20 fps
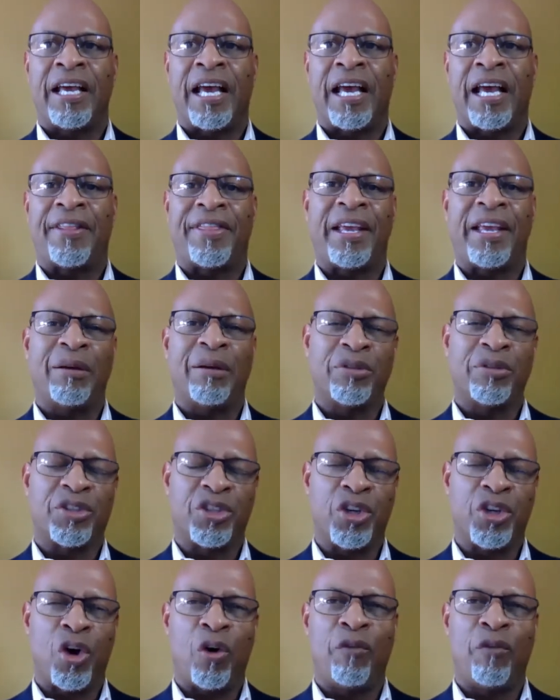I think it was
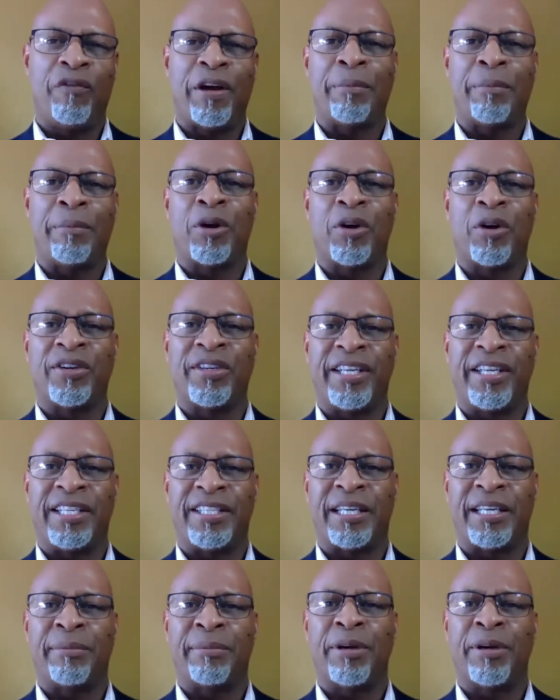November or
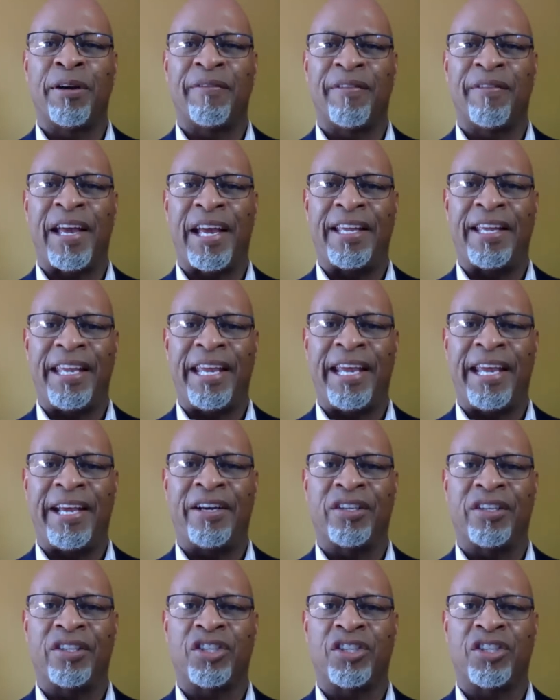December of that year,
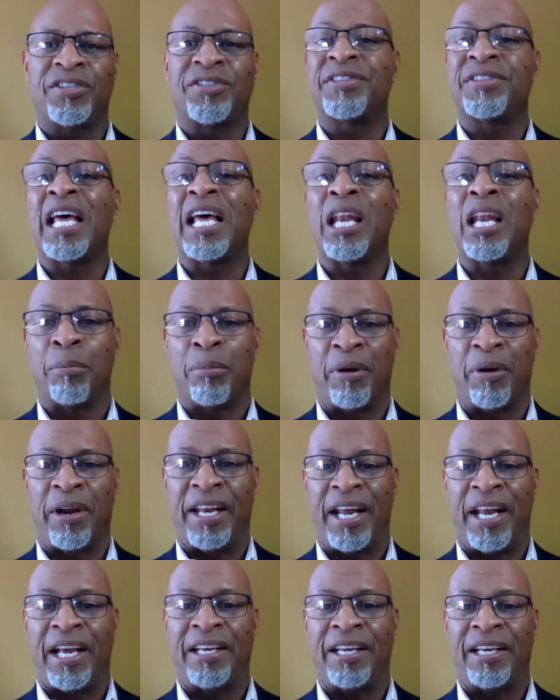to celebrate
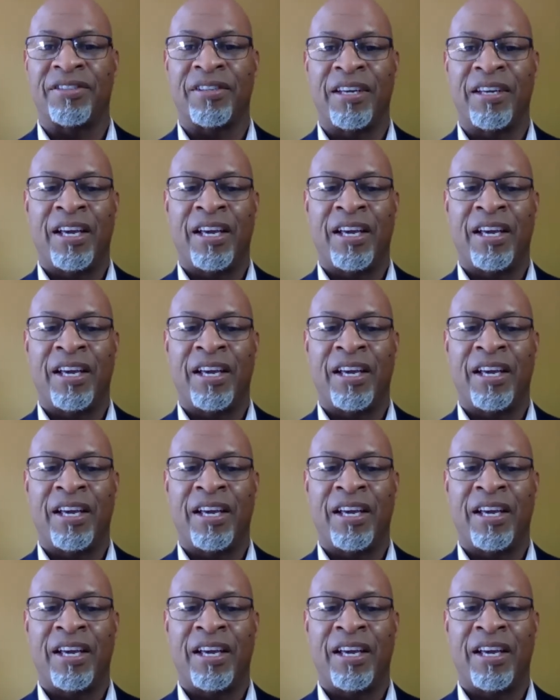us.